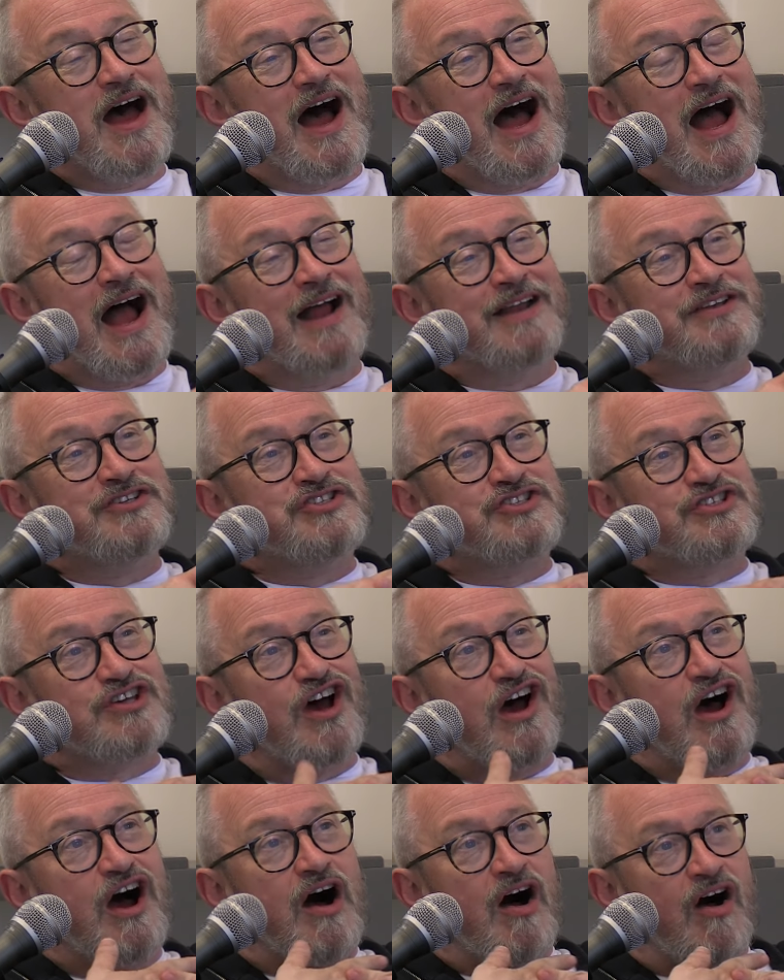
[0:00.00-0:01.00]
and
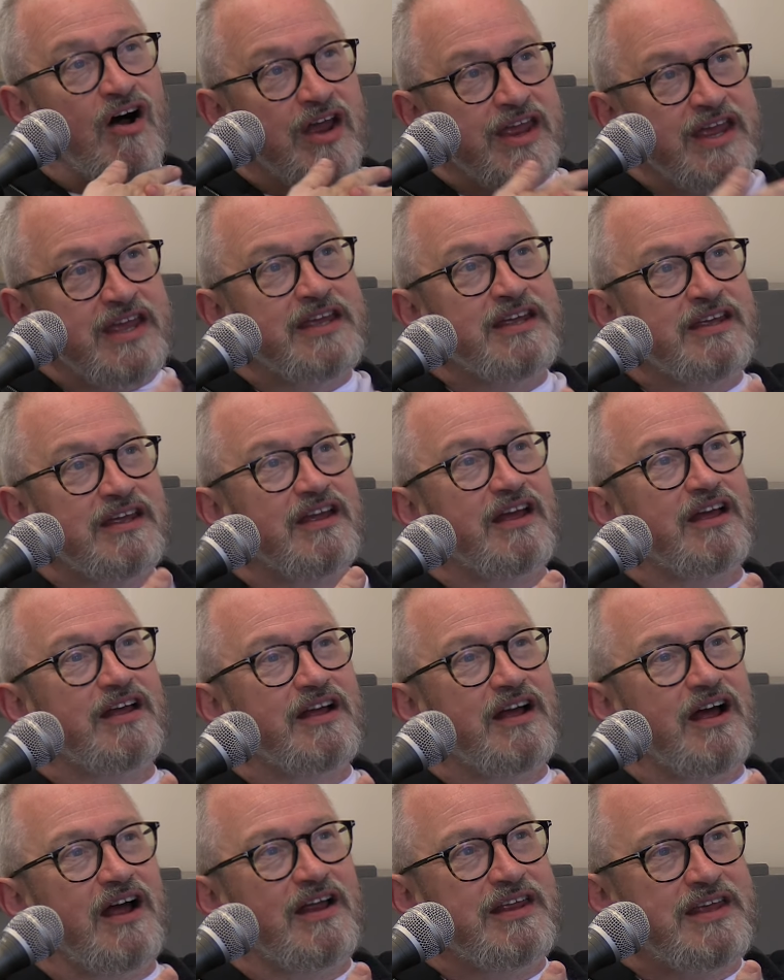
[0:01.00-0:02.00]
I,
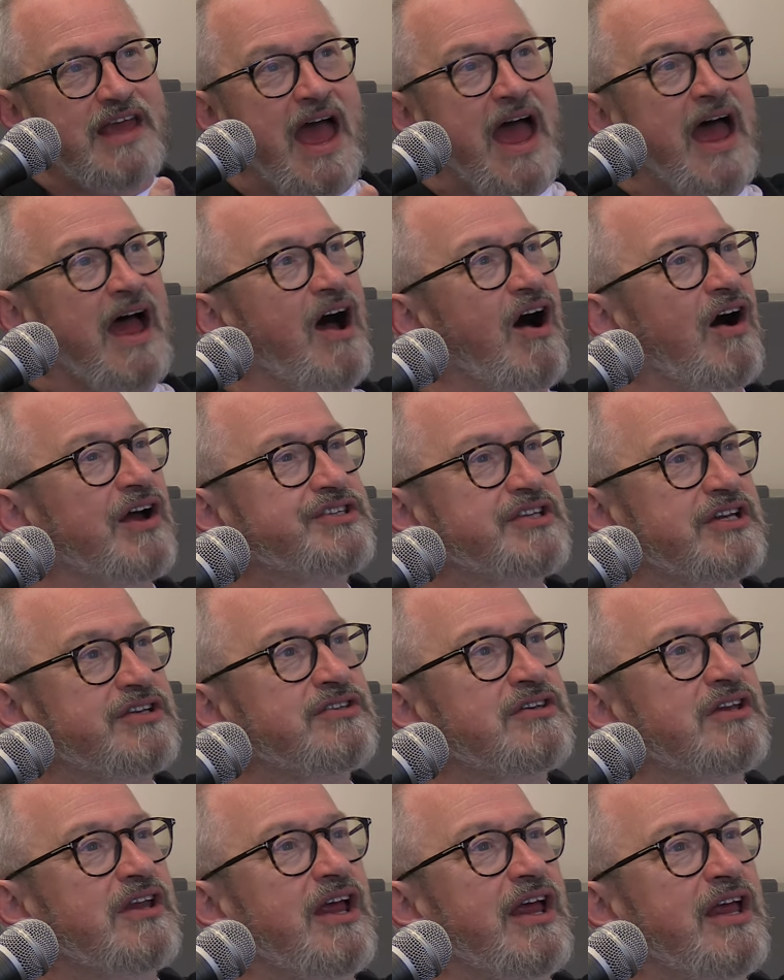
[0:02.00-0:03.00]
yeah, I
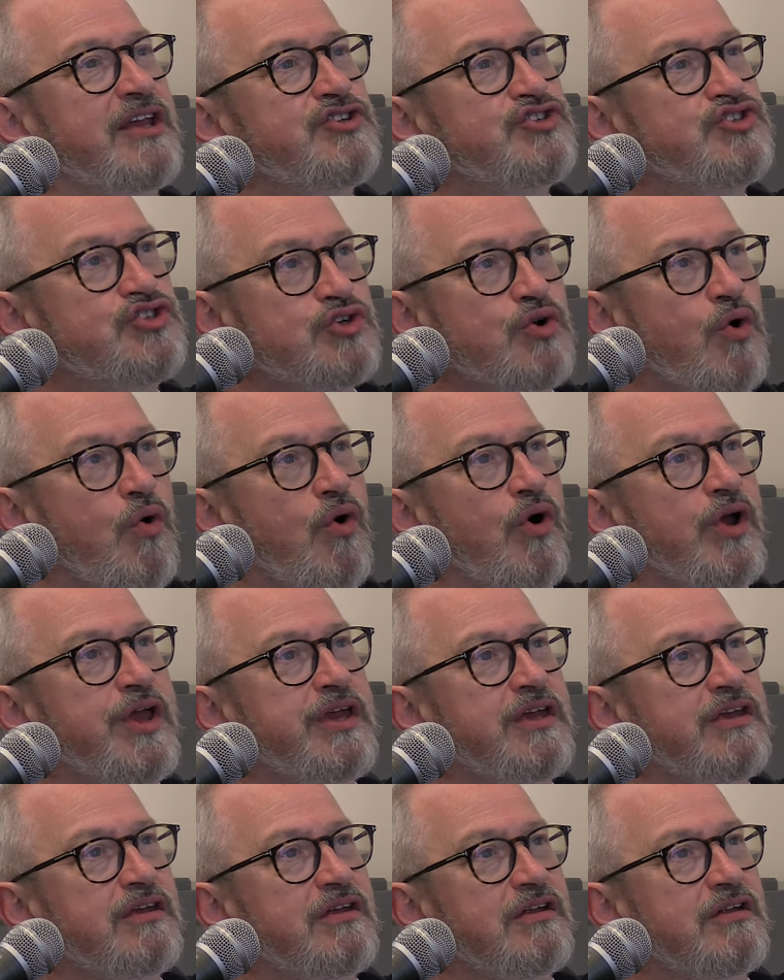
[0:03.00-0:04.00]
didn't
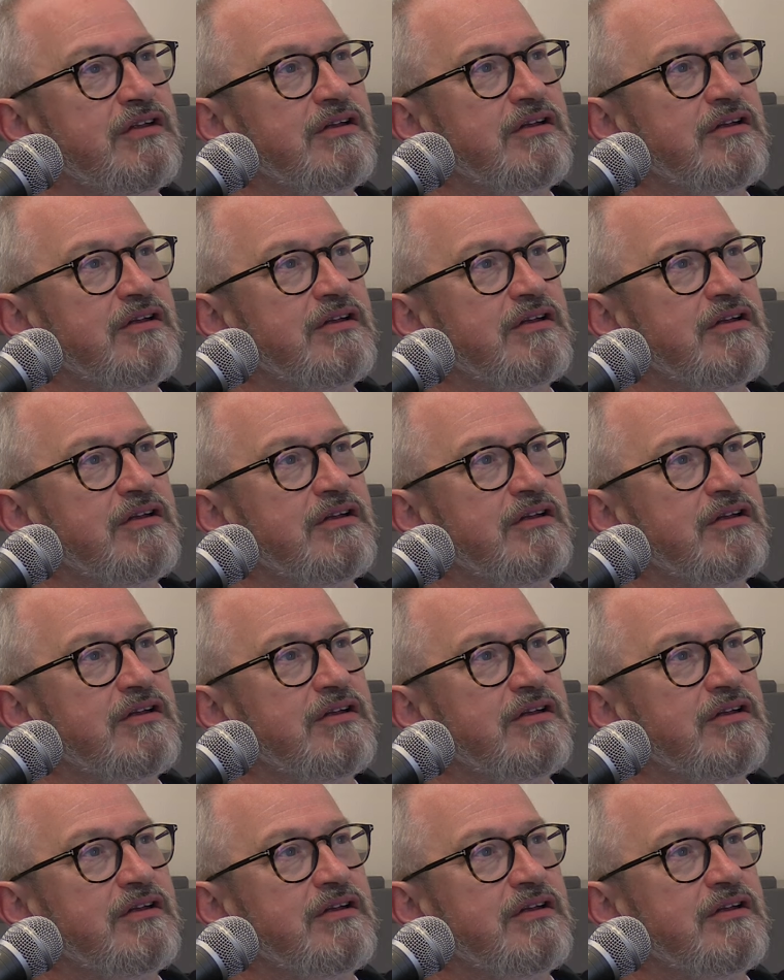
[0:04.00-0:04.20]
enjoy